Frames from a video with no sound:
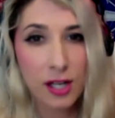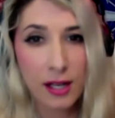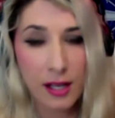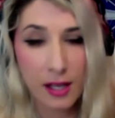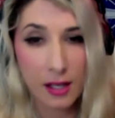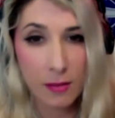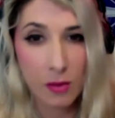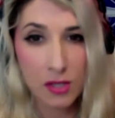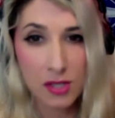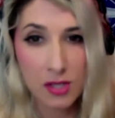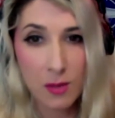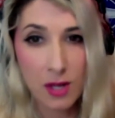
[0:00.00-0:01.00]
hidden
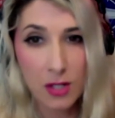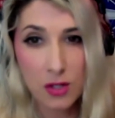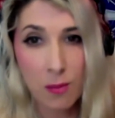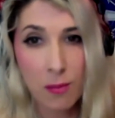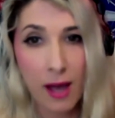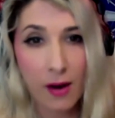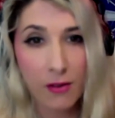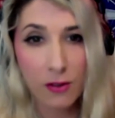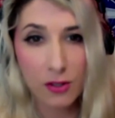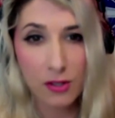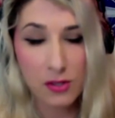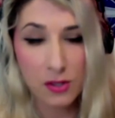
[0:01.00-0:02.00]
multidimensional battle for
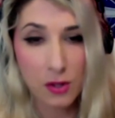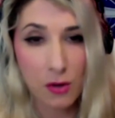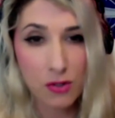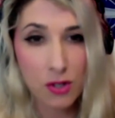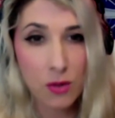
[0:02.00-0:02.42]
disclosure,